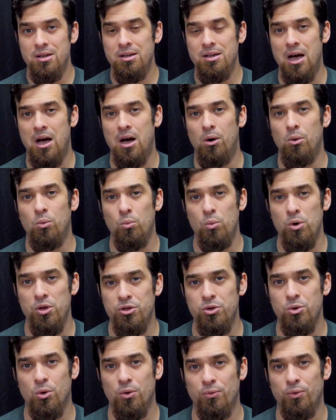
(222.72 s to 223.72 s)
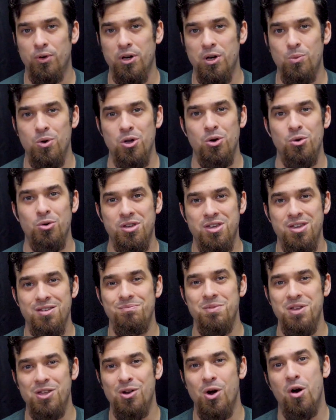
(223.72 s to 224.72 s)
now with your free will,
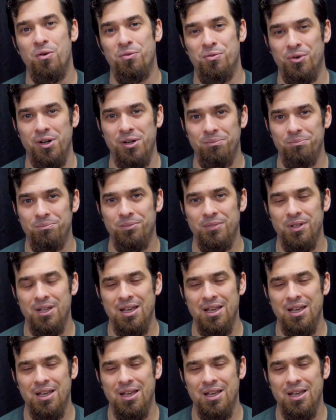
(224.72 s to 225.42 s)
give me an offering.